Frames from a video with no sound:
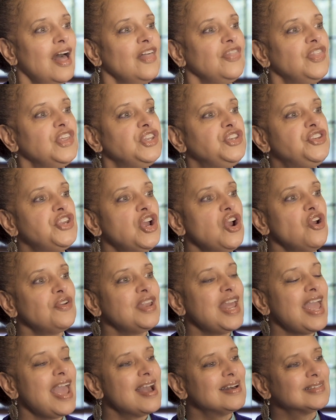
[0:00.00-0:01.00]
The
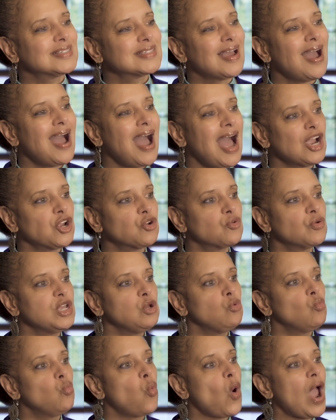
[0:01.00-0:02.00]
dirt has
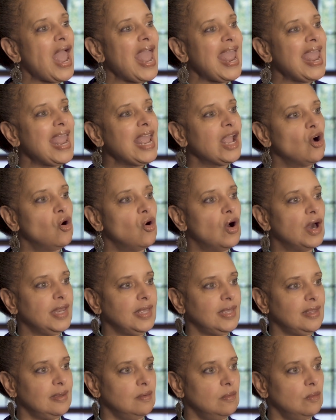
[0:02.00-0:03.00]
concrete weighing on
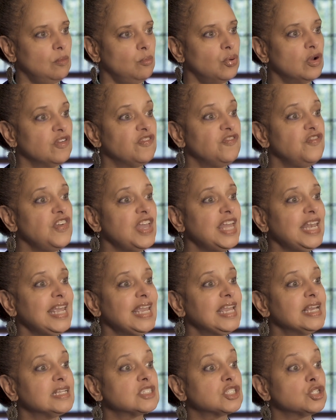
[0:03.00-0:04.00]
it,
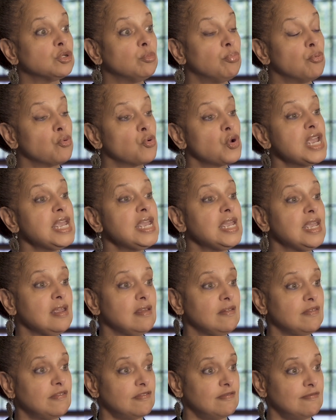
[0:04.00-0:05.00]
preventing it to
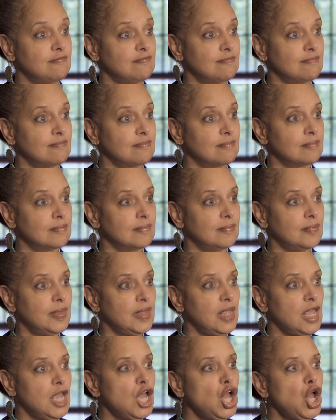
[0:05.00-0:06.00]
breathe.
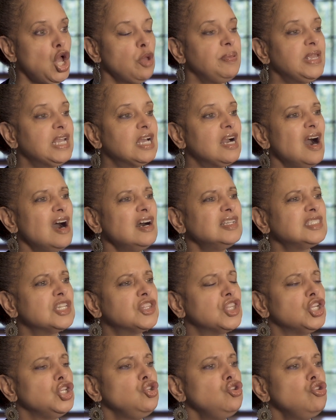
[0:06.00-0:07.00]
Because
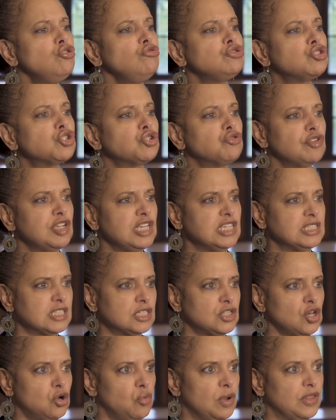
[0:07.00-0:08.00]
of the
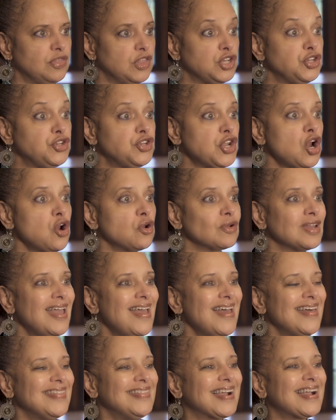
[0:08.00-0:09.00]
nutrients, though, in the dirt,
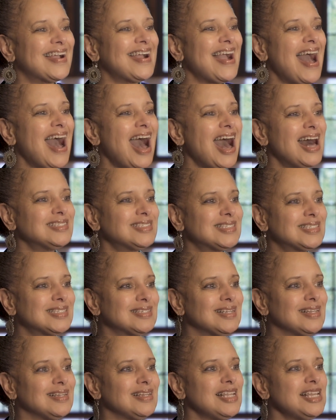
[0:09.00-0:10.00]
the
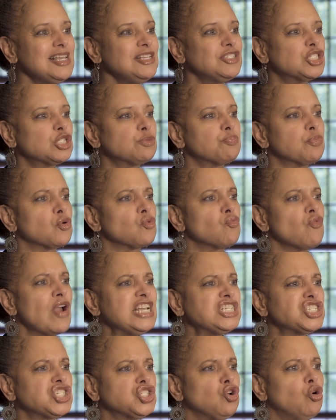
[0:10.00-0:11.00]
constant
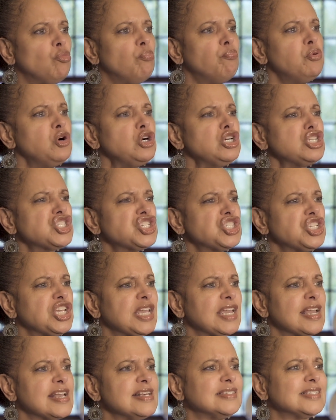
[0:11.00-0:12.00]
inspirational
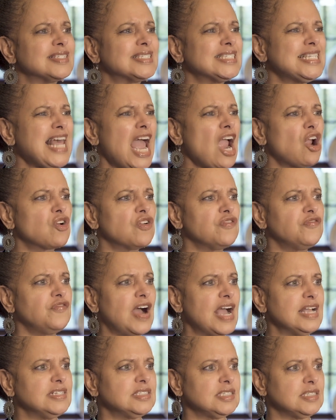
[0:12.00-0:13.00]
pushing and
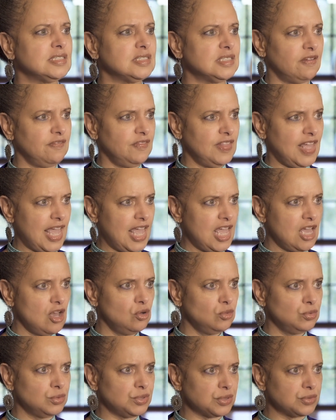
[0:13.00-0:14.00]
sacrificings of the
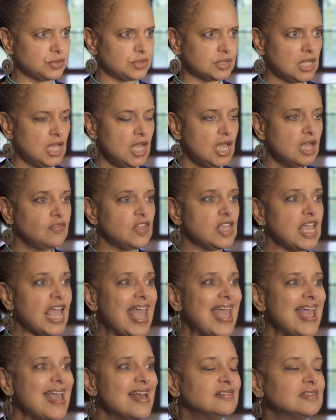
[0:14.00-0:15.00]
elders,
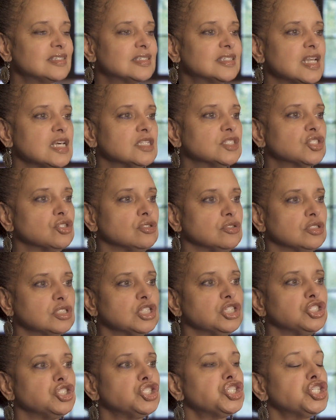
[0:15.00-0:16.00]
the ancestors,
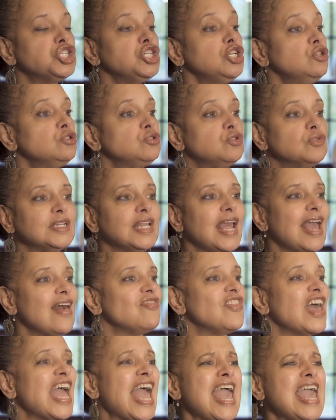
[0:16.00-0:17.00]
the children,
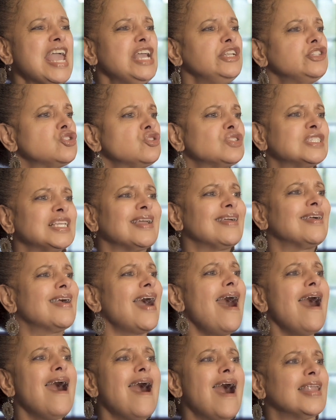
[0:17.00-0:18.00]
and the angels, and
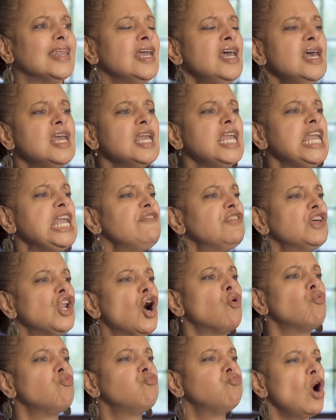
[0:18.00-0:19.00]
God, even
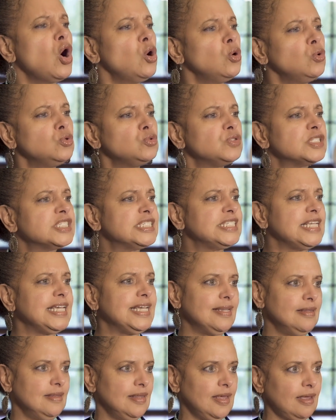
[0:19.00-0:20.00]
a rose
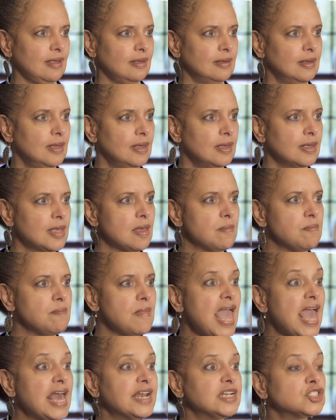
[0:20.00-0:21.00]
seedling can
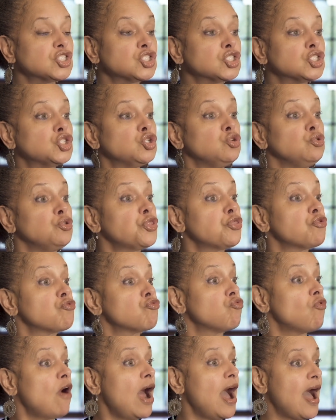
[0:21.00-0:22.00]
manage to
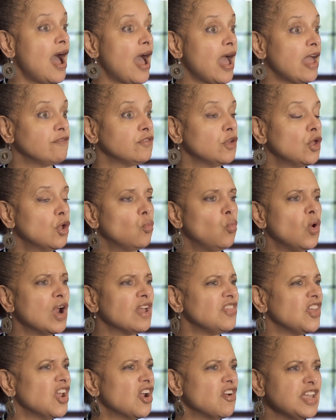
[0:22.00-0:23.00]
thrive
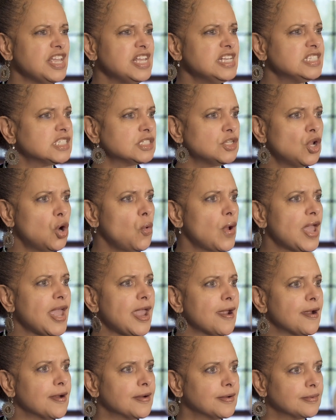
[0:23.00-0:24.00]
where there is no
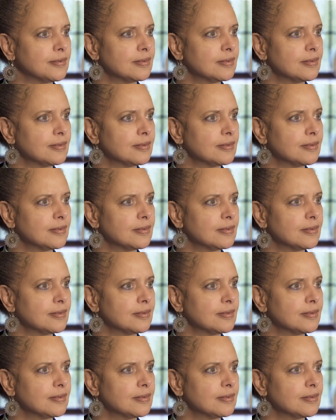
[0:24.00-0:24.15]
air.